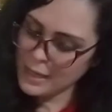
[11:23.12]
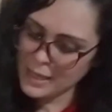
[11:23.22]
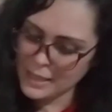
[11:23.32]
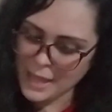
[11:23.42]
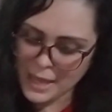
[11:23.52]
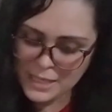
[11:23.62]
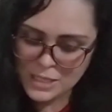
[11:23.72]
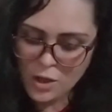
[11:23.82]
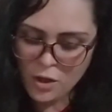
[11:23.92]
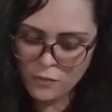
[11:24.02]
that is
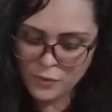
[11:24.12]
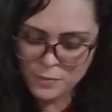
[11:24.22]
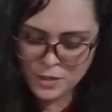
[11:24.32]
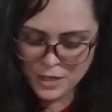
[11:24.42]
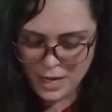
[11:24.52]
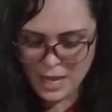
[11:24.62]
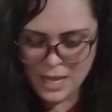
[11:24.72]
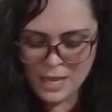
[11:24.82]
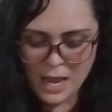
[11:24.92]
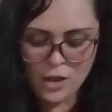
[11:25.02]
all from
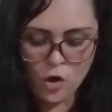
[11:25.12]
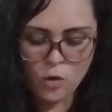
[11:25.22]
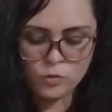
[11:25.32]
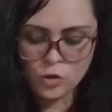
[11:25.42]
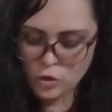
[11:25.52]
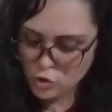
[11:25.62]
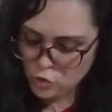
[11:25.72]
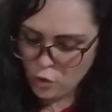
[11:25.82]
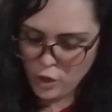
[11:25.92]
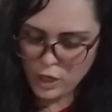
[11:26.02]
today. I hope you're
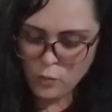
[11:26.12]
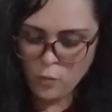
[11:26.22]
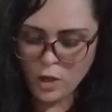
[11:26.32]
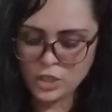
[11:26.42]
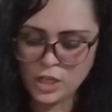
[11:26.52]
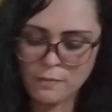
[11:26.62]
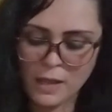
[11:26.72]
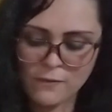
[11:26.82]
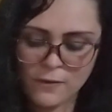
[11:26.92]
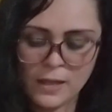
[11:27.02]
enjoying watching
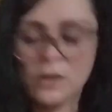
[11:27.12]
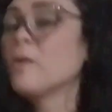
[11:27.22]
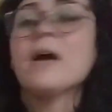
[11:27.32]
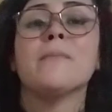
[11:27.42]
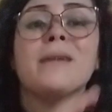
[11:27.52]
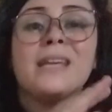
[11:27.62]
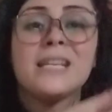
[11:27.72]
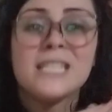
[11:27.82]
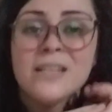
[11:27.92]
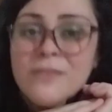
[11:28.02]
my video and my
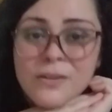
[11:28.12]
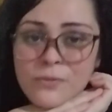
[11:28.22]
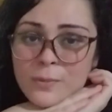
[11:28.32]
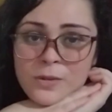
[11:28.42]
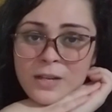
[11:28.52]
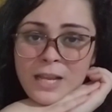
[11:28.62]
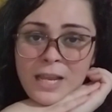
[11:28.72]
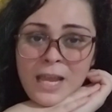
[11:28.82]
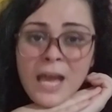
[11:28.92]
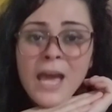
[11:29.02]
activity from
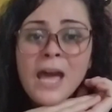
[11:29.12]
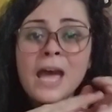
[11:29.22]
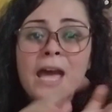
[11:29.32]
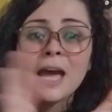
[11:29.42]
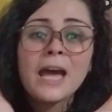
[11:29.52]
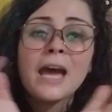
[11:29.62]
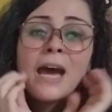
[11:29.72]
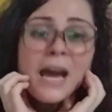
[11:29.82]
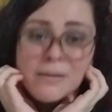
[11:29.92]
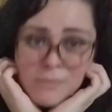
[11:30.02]
today.
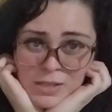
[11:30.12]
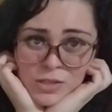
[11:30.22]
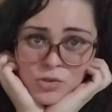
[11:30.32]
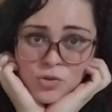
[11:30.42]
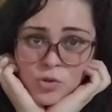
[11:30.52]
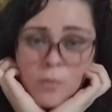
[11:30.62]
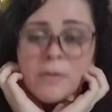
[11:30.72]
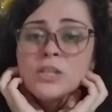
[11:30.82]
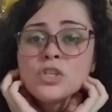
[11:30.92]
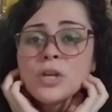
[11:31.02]
I missed you so
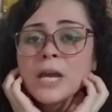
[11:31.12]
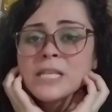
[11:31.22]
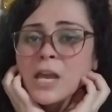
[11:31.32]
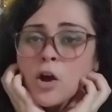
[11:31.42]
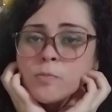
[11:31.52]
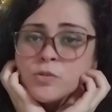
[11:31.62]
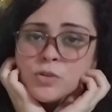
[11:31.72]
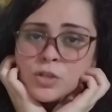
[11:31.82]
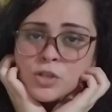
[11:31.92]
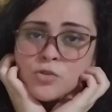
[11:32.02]
much, guys. I hope to
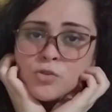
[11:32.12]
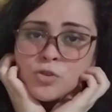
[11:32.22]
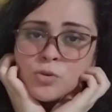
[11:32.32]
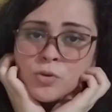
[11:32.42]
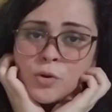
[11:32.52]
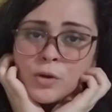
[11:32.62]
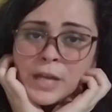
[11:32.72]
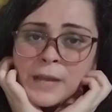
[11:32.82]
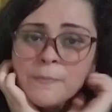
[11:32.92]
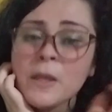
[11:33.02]
see you soon,
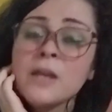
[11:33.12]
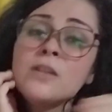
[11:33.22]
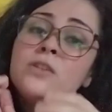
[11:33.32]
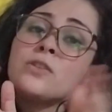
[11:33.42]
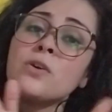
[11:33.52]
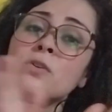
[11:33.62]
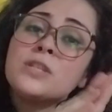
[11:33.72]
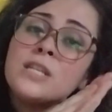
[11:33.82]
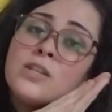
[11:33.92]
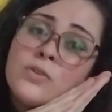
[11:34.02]
okay? So
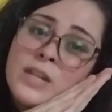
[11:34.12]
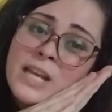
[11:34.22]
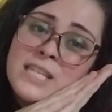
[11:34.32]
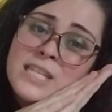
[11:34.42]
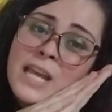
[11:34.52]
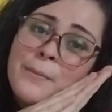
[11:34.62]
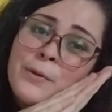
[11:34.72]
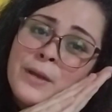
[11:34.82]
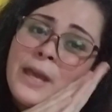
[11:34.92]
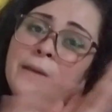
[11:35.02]
see you next time,
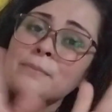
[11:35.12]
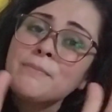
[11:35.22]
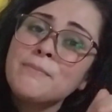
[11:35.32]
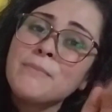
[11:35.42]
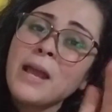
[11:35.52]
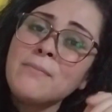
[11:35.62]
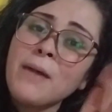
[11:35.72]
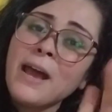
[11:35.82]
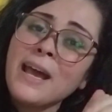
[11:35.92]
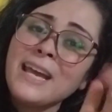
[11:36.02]
okay?
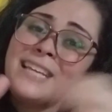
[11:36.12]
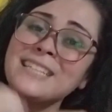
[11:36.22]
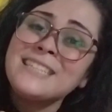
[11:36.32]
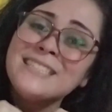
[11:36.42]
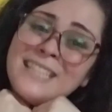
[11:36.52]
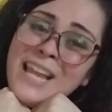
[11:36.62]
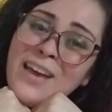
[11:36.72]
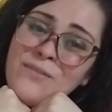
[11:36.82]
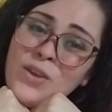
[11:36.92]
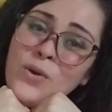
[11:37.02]
Bye-bye.
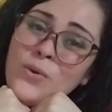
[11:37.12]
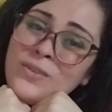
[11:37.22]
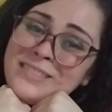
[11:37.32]
Love you.